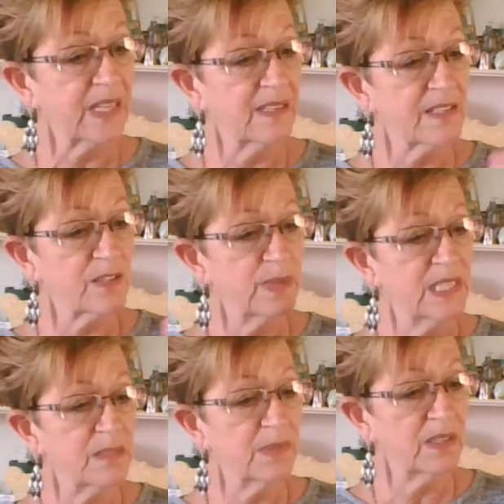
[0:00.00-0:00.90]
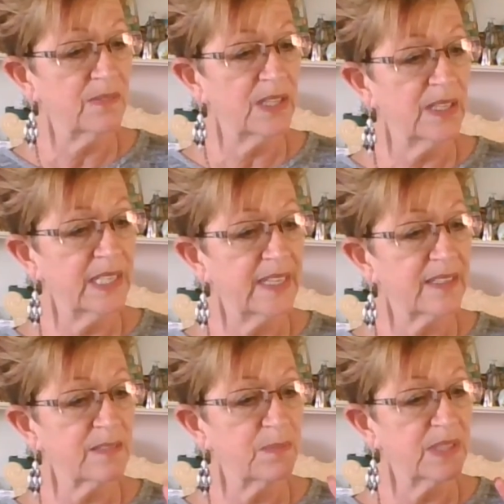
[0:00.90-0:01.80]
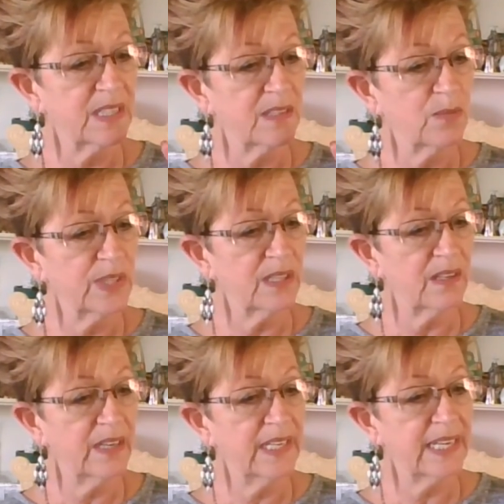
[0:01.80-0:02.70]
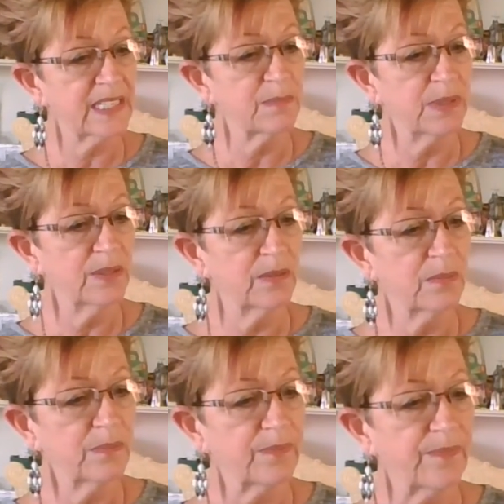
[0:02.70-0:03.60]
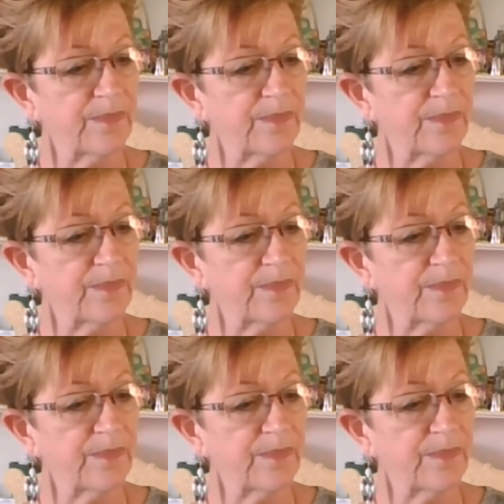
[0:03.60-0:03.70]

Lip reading: The sweet smell of lilacs, but then when the lilacs bloom.